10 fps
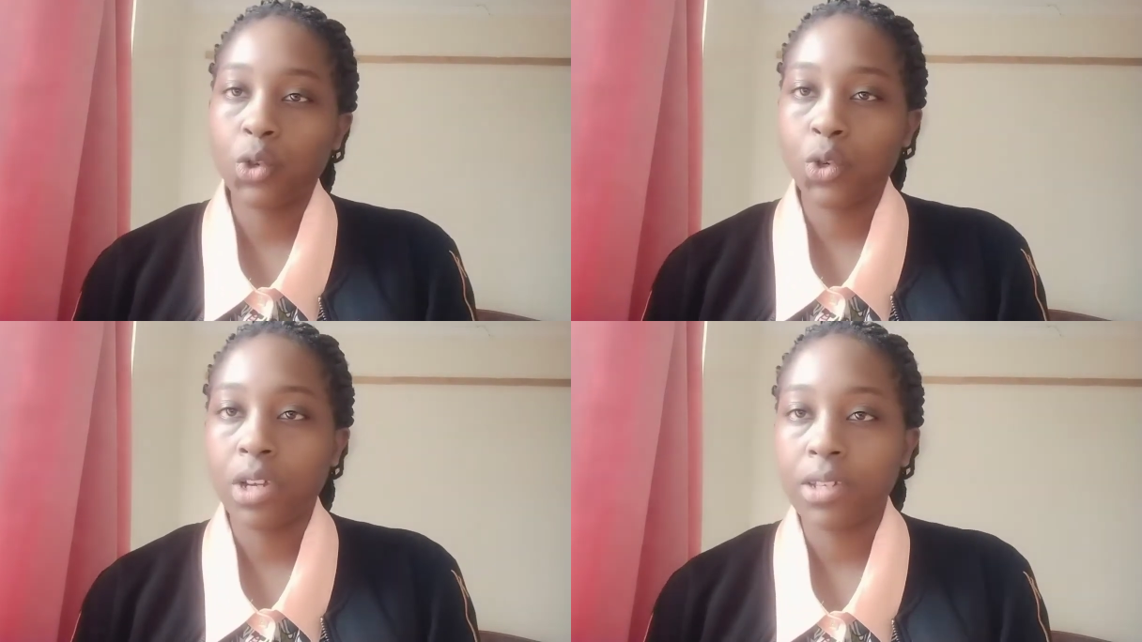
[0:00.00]

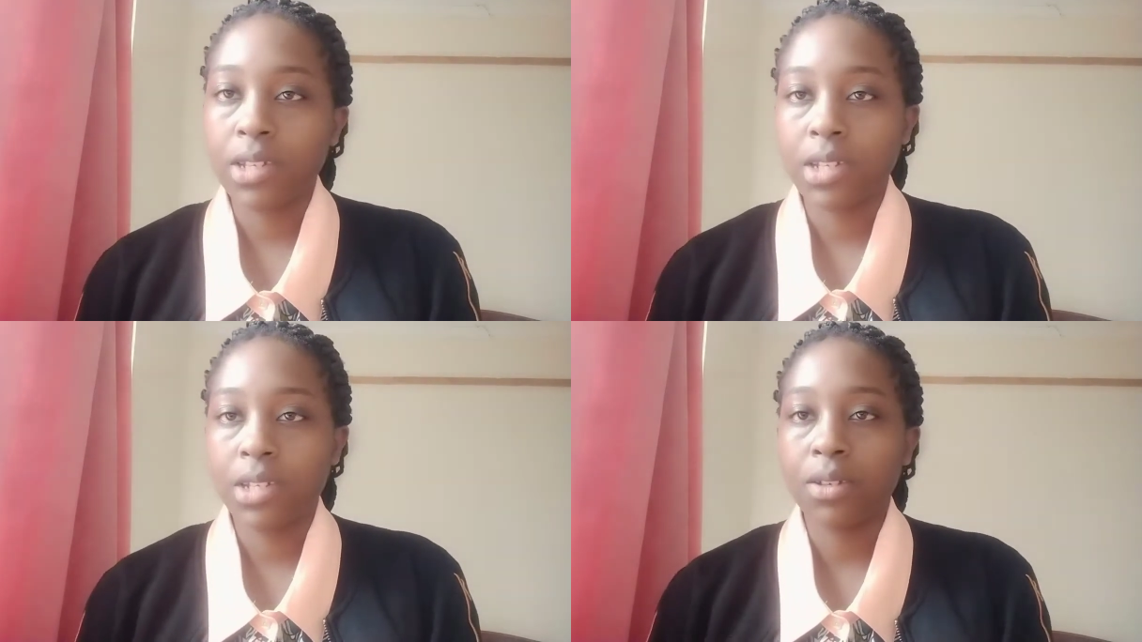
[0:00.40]

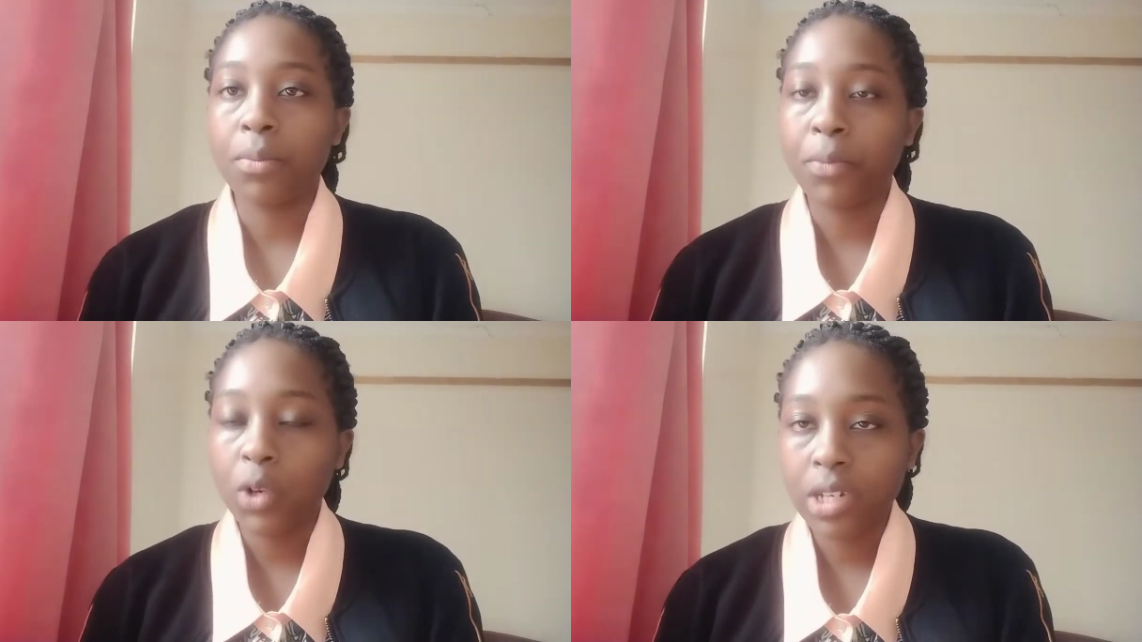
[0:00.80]

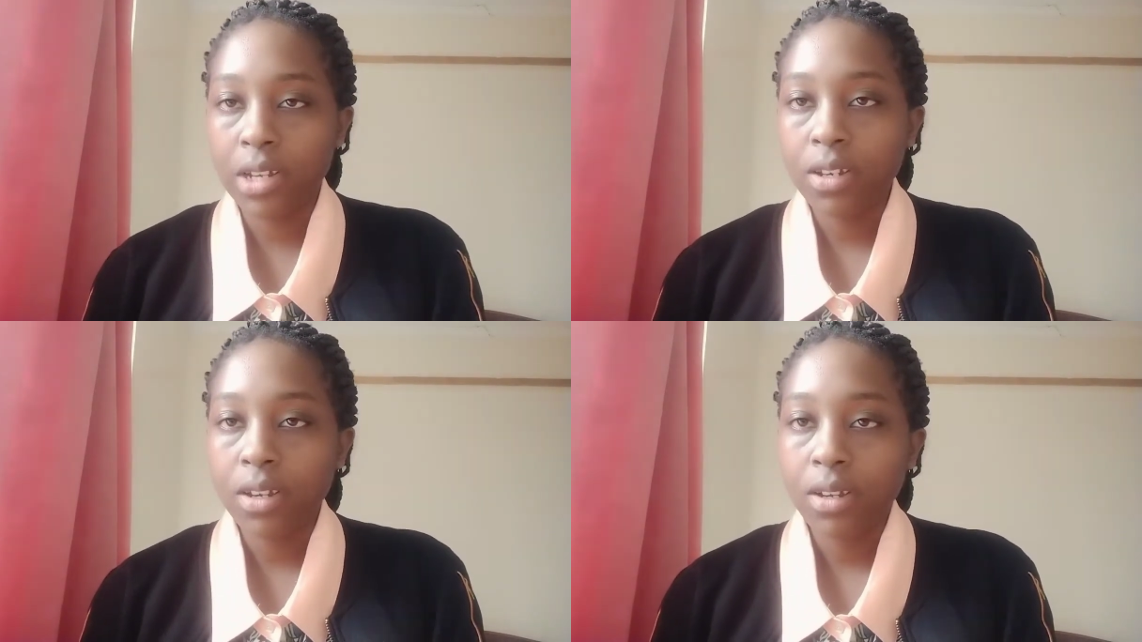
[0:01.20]

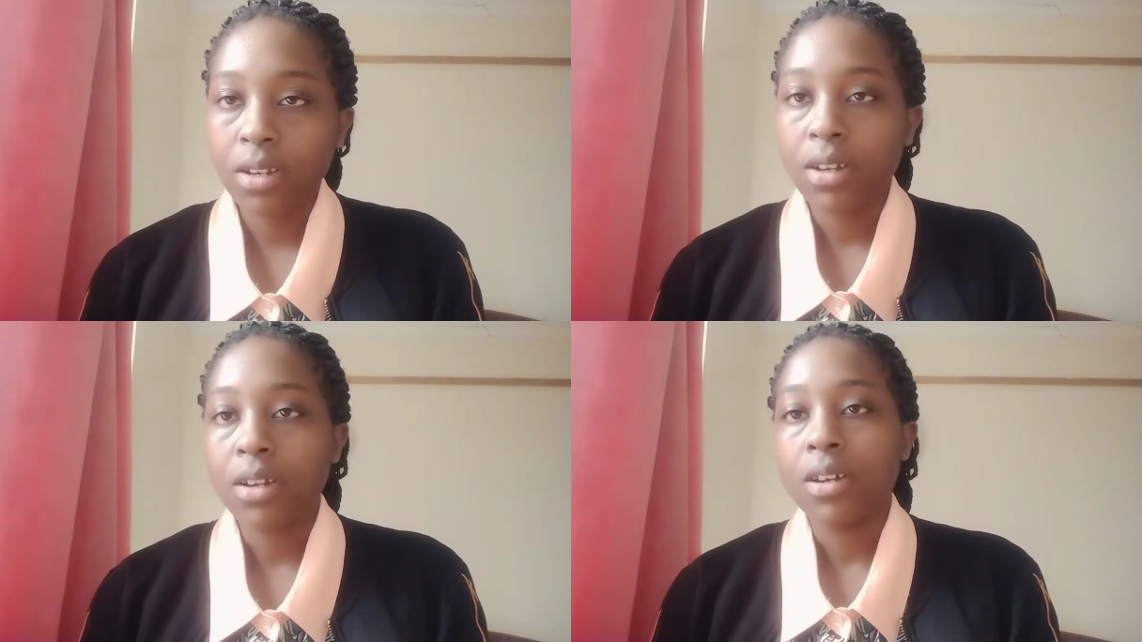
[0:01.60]
transported
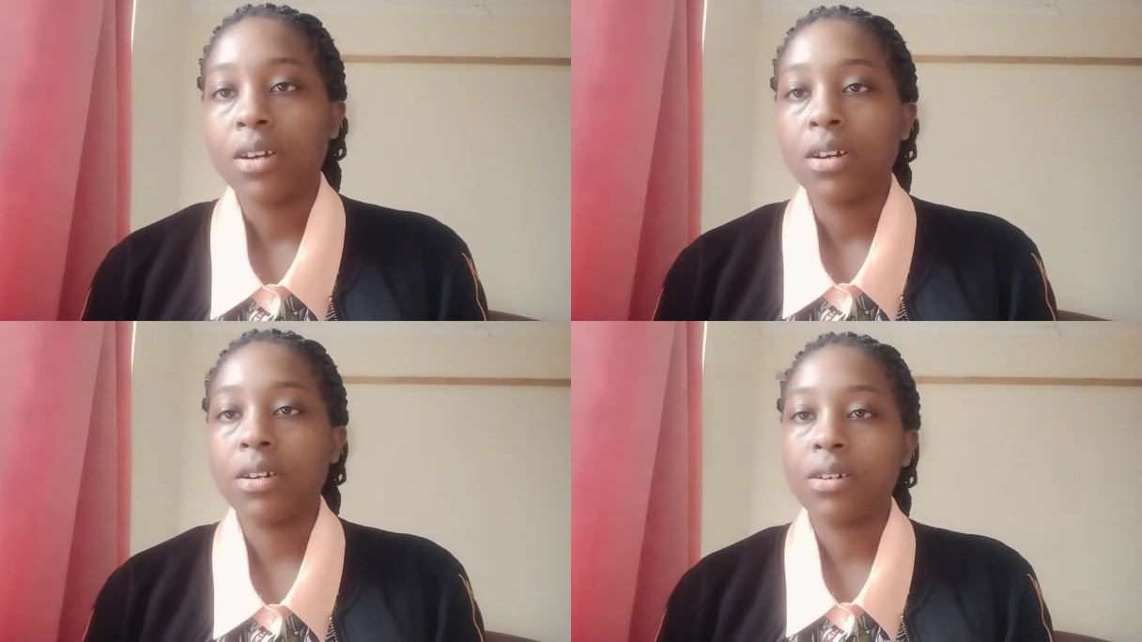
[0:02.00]

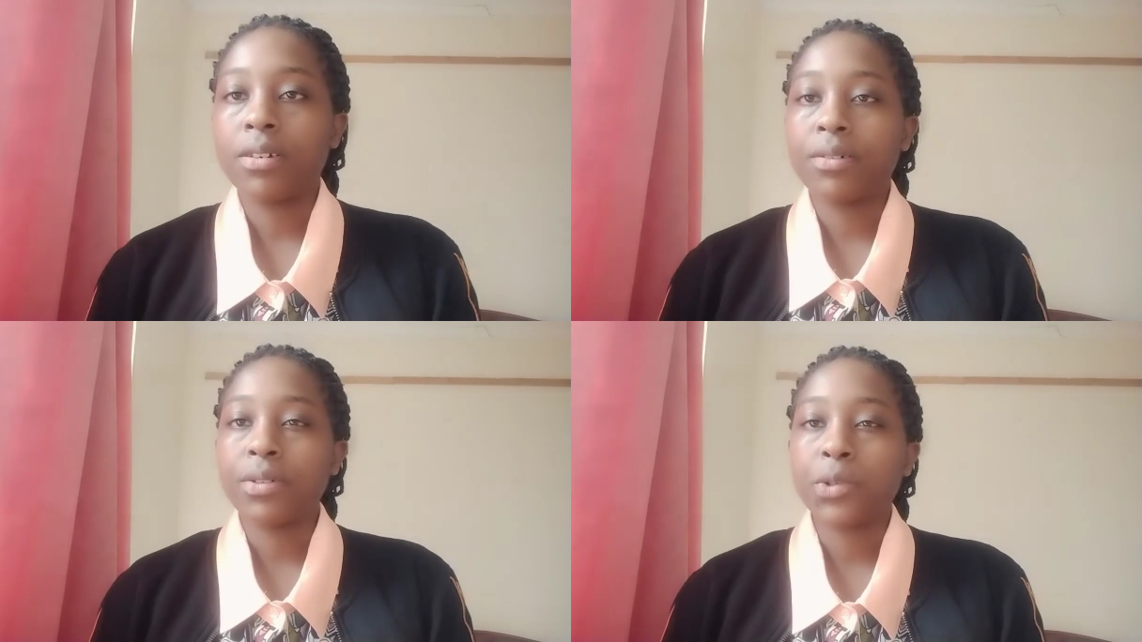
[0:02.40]

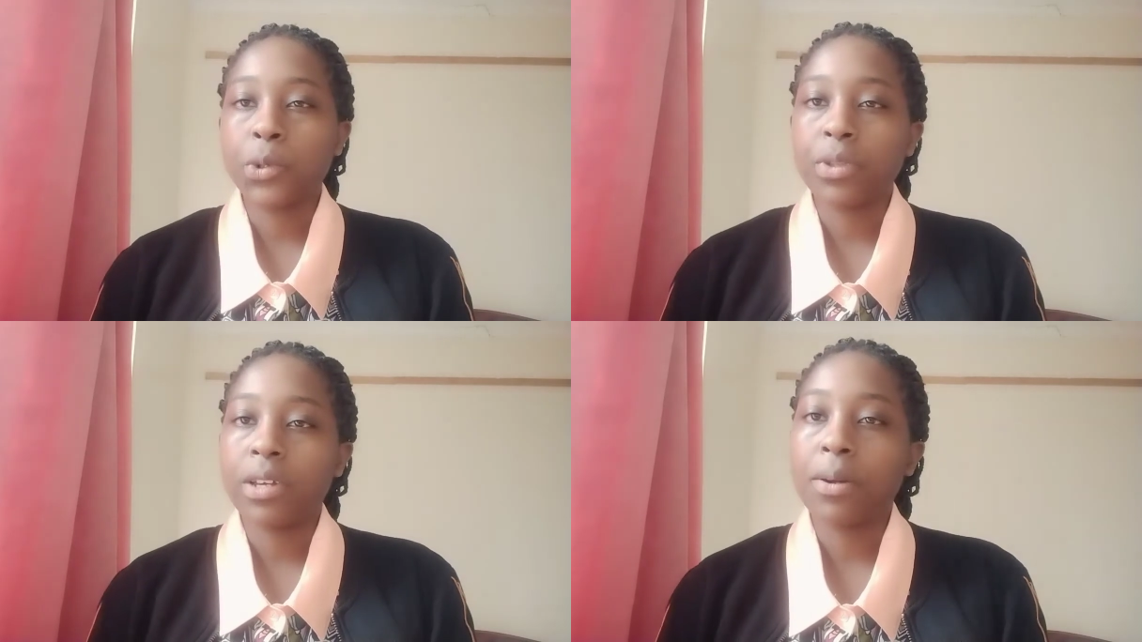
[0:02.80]

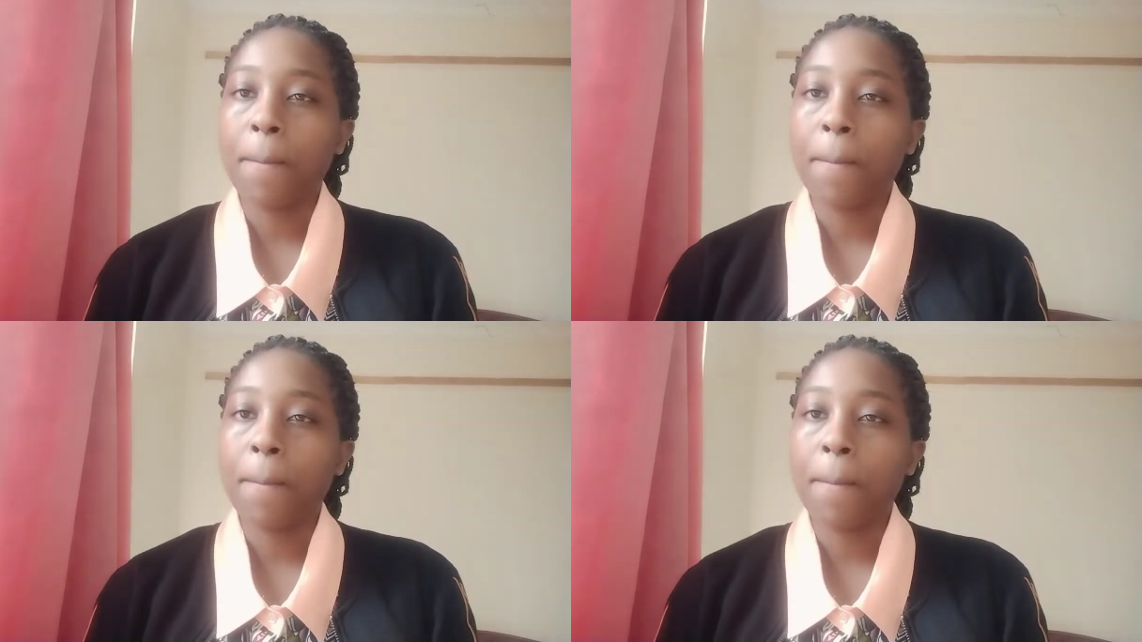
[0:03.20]
to the